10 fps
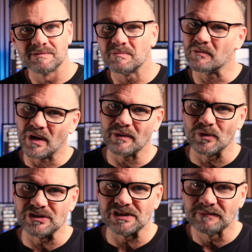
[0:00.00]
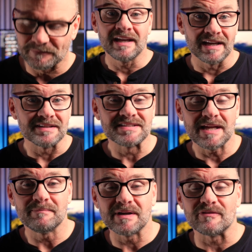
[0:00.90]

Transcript: But why would you? It has 10-bit